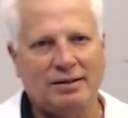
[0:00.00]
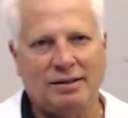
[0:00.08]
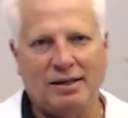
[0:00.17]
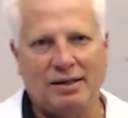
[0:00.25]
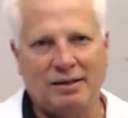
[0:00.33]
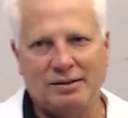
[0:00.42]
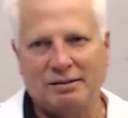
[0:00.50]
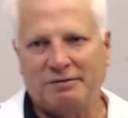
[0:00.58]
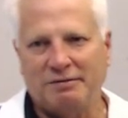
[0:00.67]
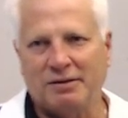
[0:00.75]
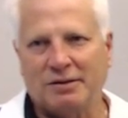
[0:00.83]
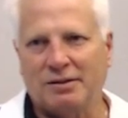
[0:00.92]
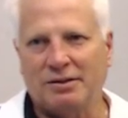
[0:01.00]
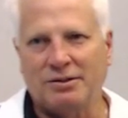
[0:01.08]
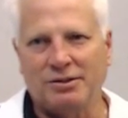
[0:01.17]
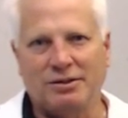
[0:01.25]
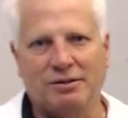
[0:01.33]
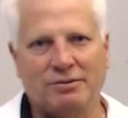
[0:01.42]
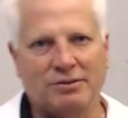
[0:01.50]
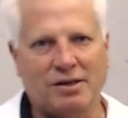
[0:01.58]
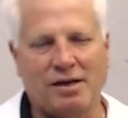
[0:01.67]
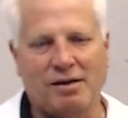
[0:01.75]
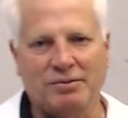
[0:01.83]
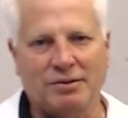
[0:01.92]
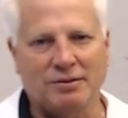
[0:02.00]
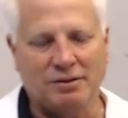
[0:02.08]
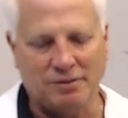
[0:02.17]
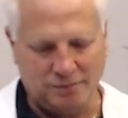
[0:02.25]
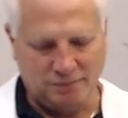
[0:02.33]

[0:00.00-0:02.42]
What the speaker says: I just felt that this year it was coming. So,